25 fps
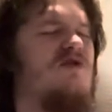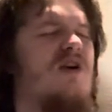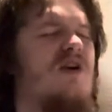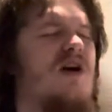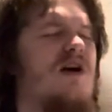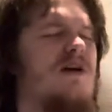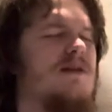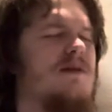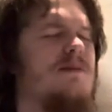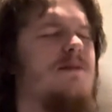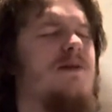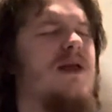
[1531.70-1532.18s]

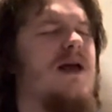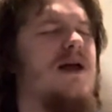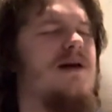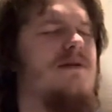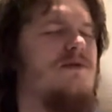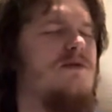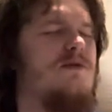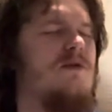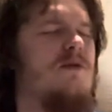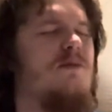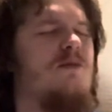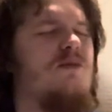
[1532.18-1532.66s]

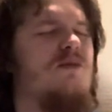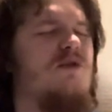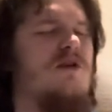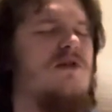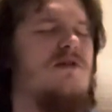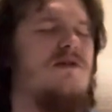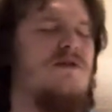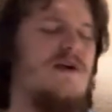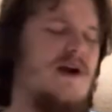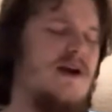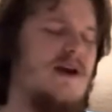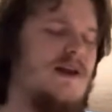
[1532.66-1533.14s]
cross-platform
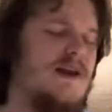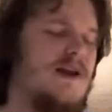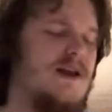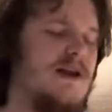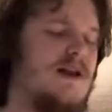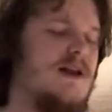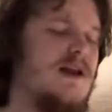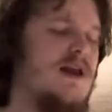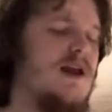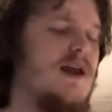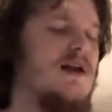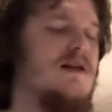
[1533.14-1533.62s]
profiling, and
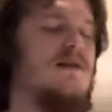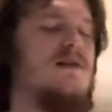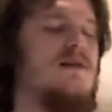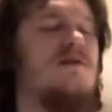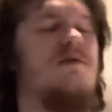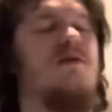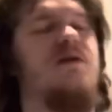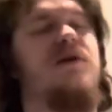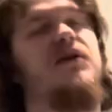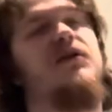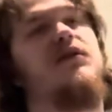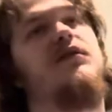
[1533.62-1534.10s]
the
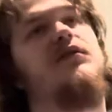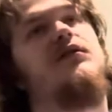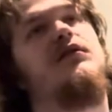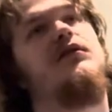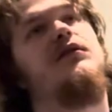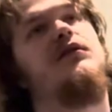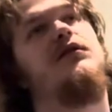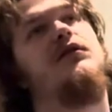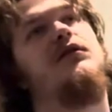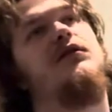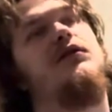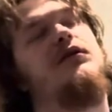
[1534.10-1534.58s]
answer is
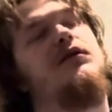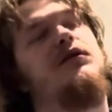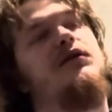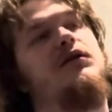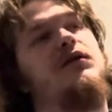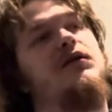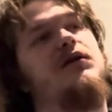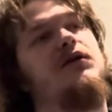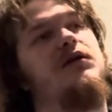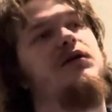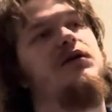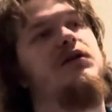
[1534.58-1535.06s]

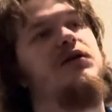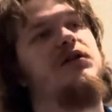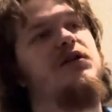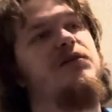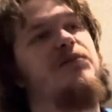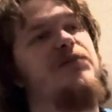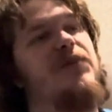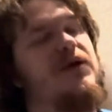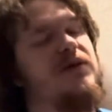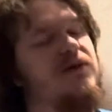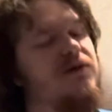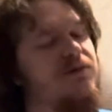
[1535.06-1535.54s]
the
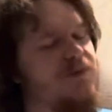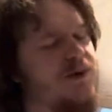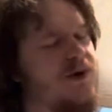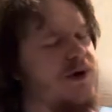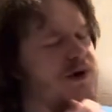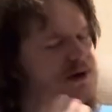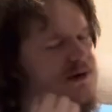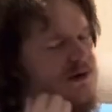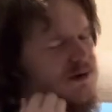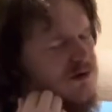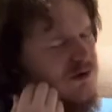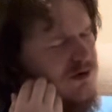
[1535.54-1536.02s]
best
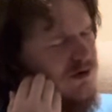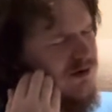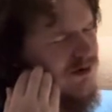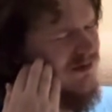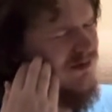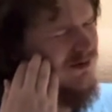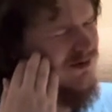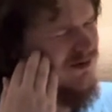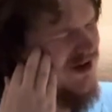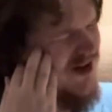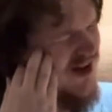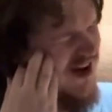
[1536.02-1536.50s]
way to
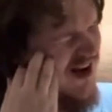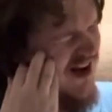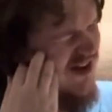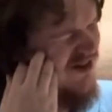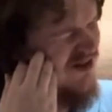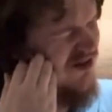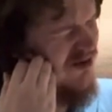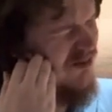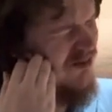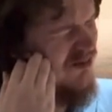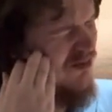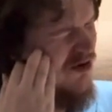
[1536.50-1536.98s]

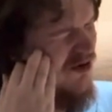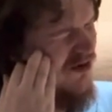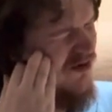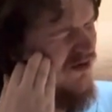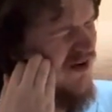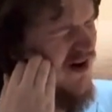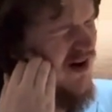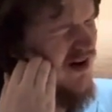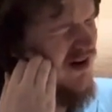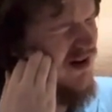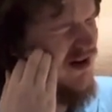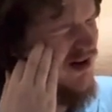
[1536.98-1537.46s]
handle
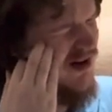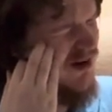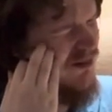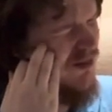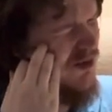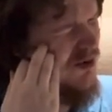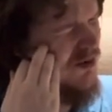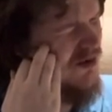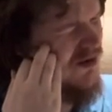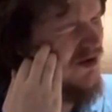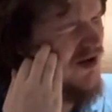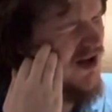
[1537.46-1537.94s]
profiling in
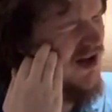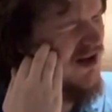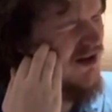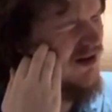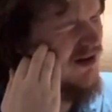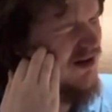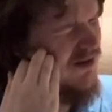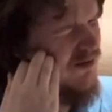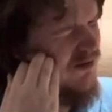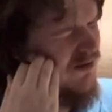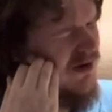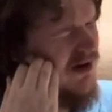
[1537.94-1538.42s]
most
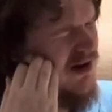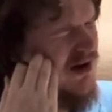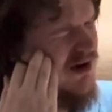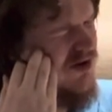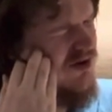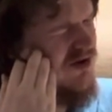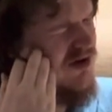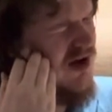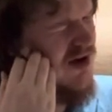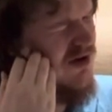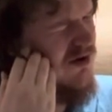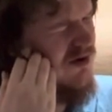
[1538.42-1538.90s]
cases for like
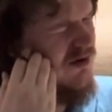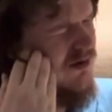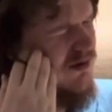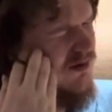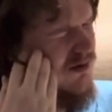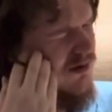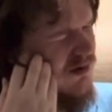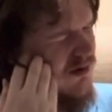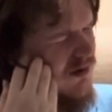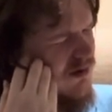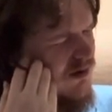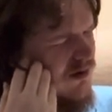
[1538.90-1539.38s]
shaders,
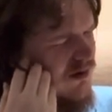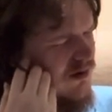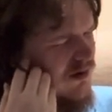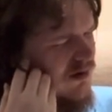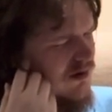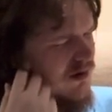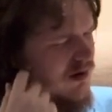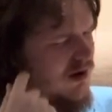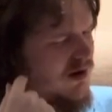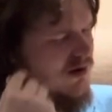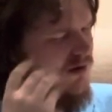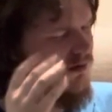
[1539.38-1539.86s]

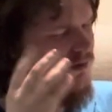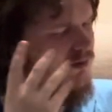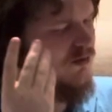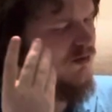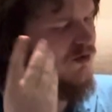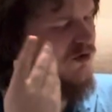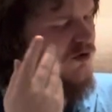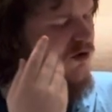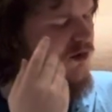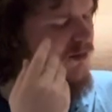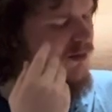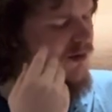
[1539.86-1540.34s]
like
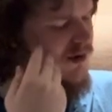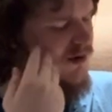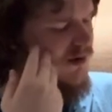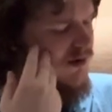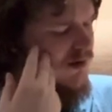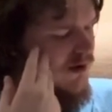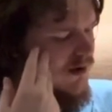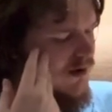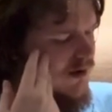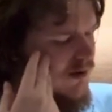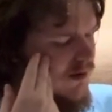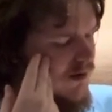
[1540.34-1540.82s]
performance,
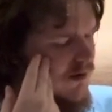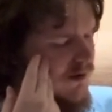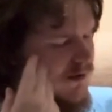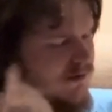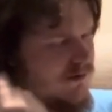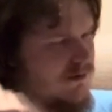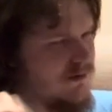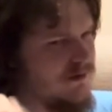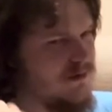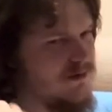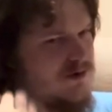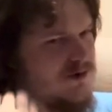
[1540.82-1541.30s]
is
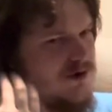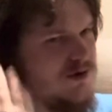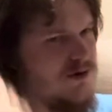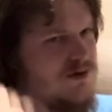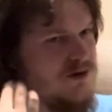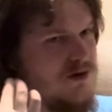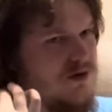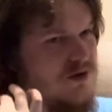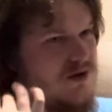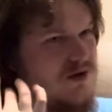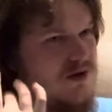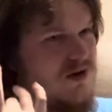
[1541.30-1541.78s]
just
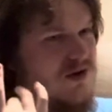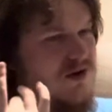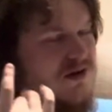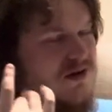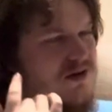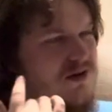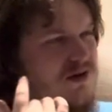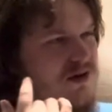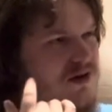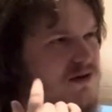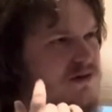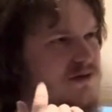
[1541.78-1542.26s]
turning on
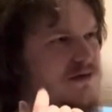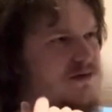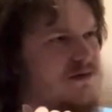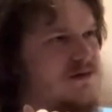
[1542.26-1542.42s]
and off